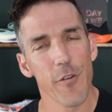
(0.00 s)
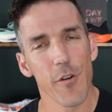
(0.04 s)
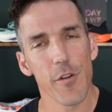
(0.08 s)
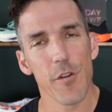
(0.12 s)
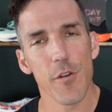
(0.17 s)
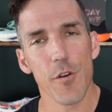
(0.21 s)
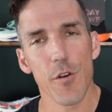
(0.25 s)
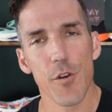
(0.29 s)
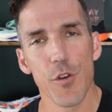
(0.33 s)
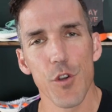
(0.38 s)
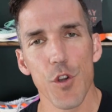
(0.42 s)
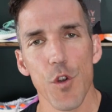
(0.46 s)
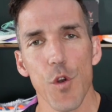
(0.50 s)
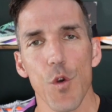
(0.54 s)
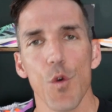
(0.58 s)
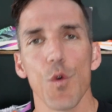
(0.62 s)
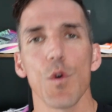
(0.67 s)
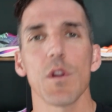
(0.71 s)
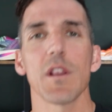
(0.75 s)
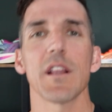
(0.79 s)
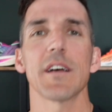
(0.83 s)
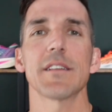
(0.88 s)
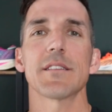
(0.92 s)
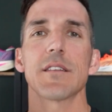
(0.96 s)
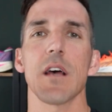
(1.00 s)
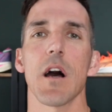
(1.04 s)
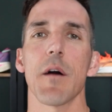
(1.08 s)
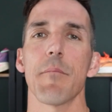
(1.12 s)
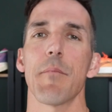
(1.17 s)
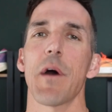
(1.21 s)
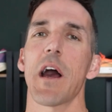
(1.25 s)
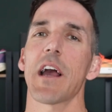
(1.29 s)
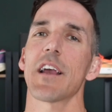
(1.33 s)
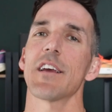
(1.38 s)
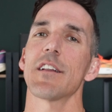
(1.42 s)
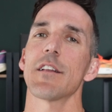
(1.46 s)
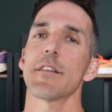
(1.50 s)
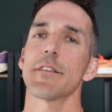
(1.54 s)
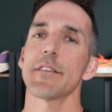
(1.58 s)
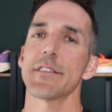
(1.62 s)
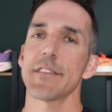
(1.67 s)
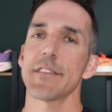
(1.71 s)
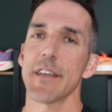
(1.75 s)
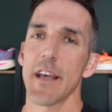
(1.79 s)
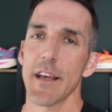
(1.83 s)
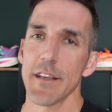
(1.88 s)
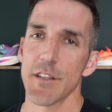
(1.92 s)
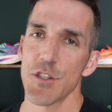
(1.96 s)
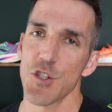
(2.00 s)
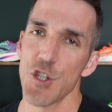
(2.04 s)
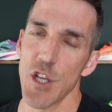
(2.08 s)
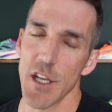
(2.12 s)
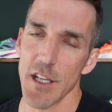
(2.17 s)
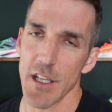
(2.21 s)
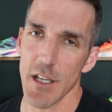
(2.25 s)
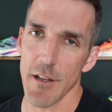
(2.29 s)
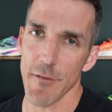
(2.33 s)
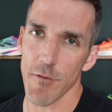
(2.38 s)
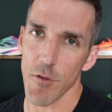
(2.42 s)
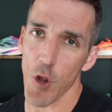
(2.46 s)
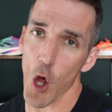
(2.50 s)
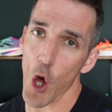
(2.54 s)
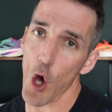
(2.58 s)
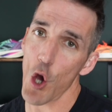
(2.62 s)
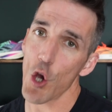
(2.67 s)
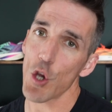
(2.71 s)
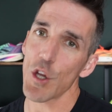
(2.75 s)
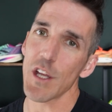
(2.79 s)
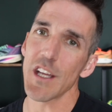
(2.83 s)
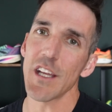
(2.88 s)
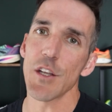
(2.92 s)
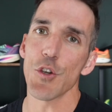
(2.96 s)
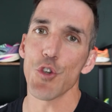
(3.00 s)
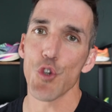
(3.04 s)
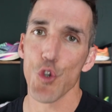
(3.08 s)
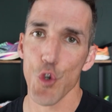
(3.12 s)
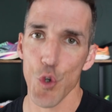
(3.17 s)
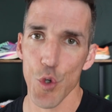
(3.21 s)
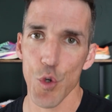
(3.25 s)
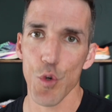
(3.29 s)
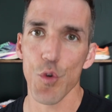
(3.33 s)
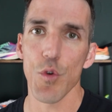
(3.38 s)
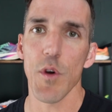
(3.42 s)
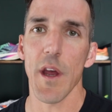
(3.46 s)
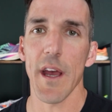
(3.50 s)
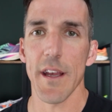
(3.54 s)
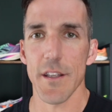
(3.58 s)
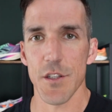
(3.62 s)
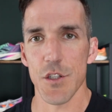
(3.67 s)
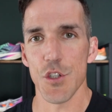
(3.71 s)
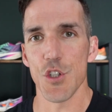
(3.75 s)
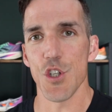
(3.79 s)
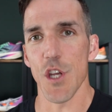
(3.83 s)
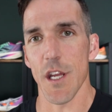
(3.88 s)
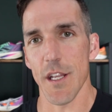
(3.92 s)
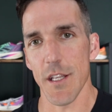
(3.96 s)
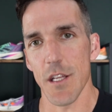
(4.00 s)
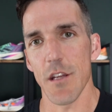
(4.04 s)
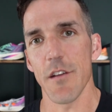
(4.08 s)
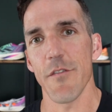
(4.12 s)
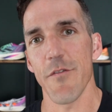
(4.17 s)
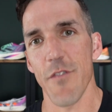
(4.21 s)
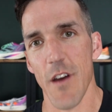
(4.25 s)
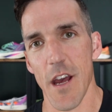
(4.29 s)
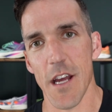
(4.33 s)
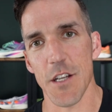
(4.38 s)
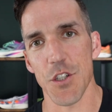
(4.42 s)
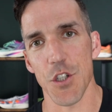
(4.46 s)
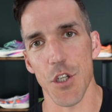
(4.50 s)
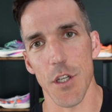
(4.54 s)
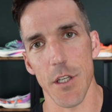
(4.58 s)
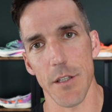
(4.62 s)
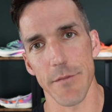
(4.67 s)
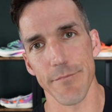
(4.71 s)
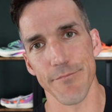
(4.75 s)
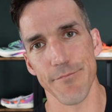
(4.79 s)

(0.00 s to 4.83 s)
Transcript: further ado, let's hop back into this SJD vlog in true SJD fashion.